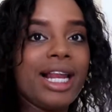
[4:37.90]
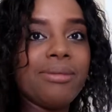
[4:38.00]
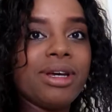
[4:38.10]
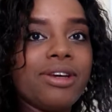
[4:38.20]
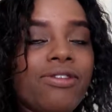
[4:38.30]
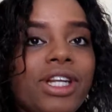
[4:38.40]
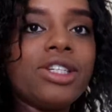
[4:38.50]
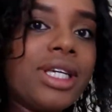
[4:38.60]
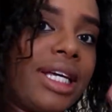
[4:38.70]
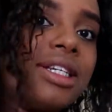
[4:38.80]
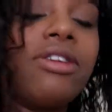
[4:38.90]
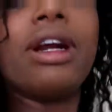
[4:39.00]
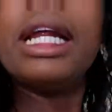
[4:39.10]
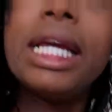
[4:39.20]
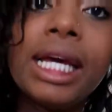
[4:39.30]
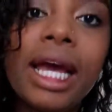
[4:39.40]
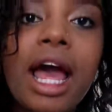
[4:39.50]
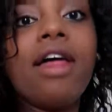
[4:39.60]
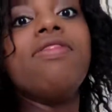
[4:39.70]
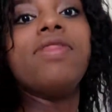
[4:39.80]
Let me finish getting ready
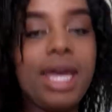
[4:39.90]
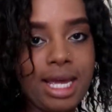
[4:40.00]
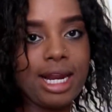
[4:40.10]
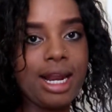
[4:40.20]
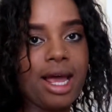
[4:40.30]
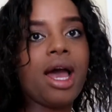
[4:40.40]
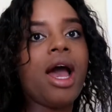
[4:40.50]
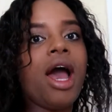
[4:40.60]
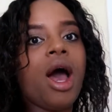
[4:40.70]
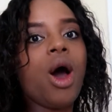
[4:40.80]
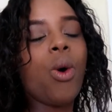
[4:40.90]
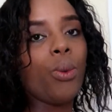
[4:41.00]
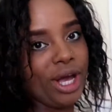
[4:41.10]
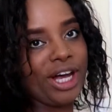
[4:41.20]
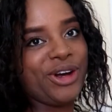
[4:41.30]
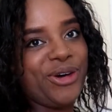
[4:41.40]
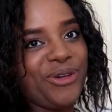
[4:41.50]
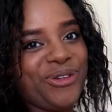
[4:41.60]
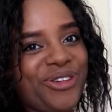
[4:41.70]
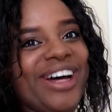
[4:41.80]
and then we can
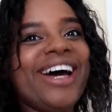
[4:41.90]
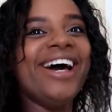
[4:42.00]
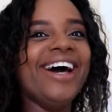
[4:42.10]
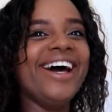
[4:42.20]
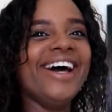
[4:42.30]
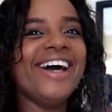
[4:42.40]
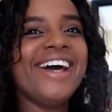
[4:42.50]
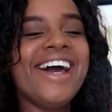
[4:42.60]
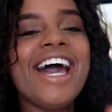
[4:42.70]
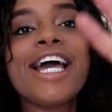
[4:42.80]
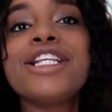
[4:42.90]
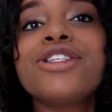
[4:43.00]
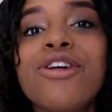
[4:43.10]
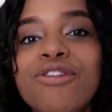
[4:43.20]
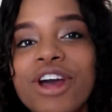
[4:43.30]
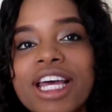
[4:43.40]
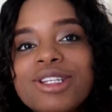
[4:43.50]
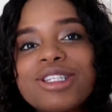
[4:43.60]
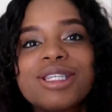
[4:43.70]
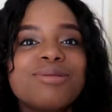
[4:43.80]
go. Don't
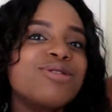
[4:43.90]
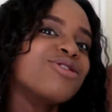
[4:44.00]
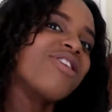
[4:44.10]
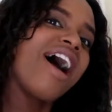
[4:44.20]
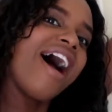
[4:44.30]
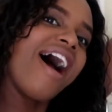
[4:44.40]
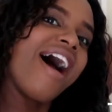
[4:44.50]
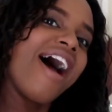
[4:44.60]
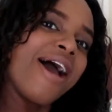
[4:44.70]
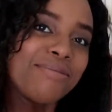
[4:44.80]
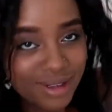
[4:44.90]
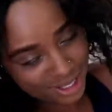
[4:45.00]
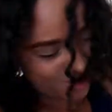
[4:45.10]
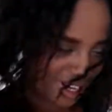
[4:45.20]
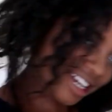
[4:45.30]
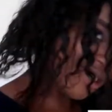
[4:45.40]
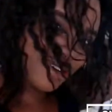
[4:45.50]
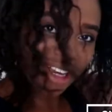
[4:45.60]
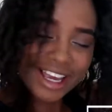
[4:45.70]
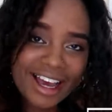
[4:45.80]
forget to subscribe. Miss
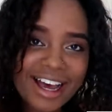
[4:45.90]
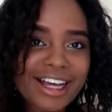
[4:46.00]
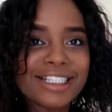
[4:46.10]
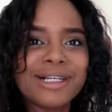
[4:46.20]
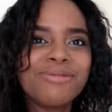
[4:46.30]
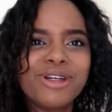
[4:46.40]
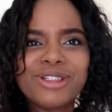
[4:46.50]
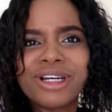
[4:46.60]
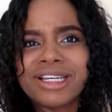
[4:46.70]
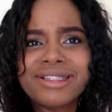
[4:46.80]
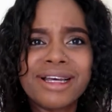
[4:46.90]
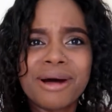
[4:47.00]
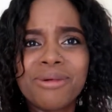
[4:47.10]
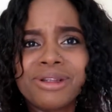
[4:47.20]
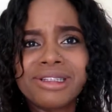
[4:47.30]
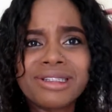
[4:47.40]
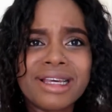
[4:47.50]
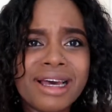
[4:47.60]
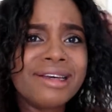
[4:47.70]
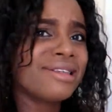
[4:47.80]
Wakesho here. Tell me what you guys think about this
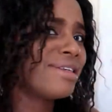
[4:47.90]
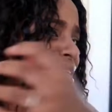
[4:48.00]
hair. Is